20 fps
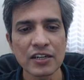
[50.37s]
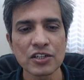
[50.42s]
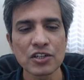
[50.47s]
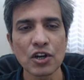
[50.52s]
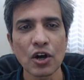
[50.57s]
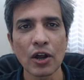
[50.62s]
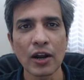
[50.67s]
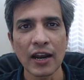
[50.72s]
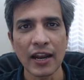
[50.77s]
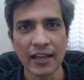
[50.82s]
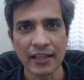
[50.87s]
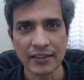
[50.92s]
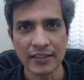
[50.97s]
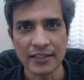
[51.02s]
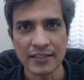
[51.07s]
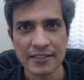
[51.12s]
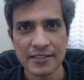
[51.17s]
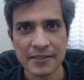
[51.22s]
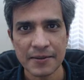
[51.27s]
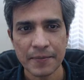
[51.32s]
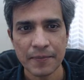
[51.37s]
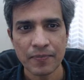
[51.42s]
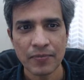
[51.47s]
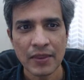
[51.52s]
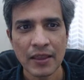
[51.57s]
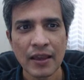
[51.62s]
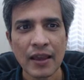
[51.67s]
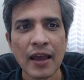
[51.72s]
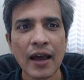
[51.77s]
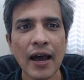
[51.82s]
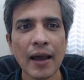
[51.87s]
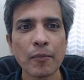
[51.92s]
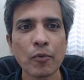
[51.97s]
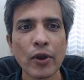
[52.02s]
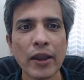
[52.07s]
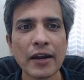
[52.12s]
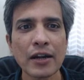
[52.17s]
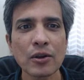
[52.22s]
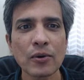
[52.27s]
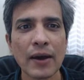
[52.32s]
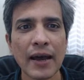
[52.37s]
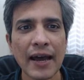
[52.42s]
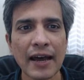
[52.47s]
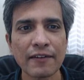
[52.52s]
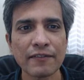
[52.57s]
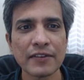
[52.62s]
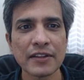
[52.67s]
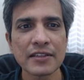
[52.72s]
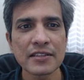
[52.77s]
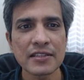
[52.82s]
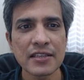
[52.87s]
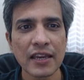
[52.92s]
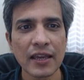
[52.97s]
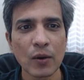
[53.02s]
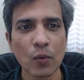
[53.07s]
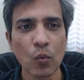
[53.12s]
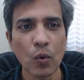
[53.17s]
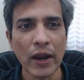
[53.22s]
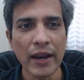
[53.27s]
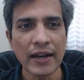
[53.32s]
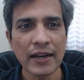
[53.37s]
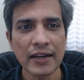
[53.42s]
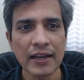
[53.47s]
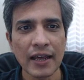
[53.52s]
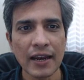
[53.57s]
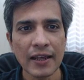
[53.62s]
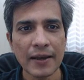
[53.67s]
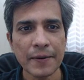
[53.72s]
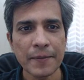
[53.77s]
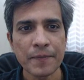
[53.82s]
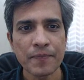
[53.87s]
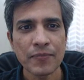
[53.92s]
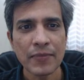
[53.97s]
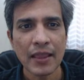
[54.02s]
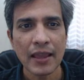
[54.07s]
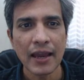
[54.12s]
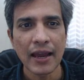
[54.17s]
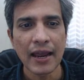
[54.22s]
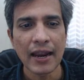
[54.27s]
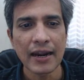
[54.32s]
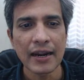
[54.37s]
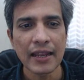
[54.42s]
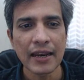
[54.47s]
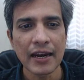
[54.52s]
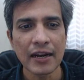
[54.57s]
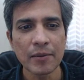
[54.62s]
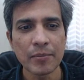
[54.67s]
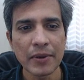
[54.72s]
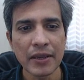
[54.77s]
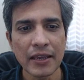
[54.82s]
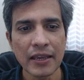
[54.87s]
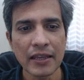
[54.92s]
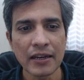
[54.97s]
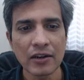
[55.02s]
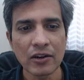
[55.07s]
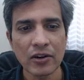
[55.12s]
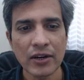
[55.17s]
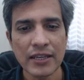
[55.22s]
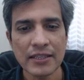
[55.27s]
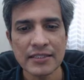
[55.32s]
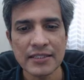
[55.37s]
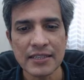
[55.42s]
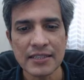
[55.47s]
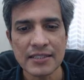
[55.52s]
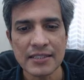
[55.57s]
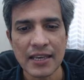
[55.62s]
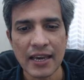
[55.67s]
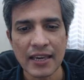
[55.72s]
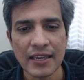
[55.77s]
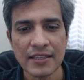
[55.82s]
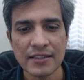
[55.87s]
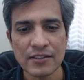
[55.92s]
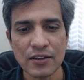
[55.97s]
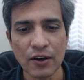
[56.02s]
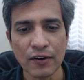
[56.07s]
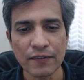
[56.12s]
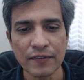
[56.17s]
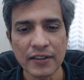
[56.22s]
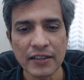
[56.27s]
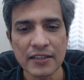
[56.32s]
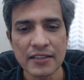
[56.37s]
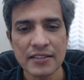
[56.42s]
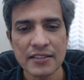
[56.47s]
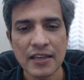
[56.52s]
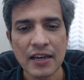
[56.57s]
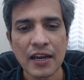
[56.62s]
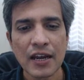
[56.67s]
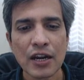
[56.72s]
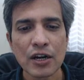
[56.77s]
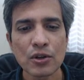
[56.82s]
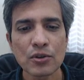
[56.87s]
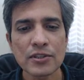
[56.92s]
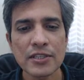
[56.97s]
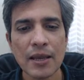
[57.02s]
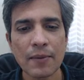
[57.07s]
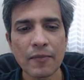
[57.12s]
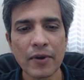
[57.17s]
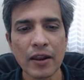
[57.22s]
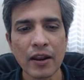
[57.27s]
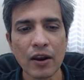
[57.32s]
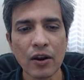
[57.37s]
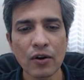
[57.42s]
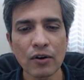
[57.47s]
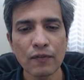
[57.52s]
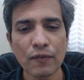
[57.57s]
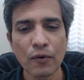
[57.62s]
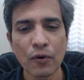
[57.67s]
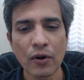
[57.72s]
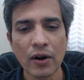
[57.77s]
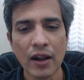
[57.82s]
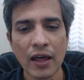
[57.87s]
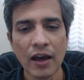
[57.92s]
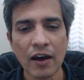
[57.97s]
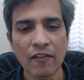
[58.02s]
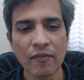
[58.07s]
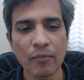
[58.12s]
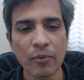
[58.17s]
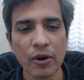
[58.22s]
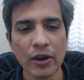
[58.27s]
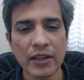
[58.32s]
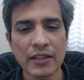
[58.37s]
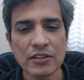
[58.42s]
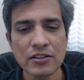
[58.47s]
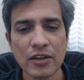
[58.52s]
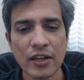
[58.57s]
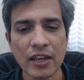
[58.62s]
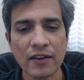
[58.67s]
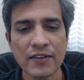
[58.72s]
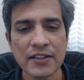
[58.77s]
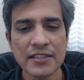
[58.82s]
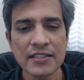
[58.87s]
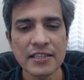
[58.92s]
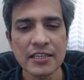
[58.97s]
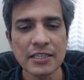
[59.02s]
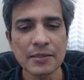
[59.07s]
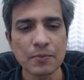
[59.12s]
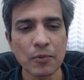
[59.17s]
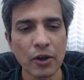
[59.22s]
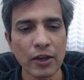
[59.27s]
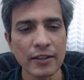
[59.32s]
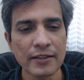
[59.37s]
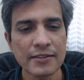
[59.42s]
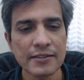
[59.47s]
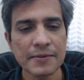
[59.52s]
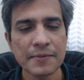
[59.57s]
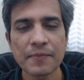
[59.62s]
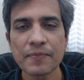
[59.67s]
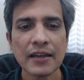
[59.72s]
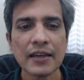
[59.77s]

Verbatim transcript: drawn like this. I'm going to have this in white color and let me increase the size of this to somewhere around 4.5 points or even 6 points.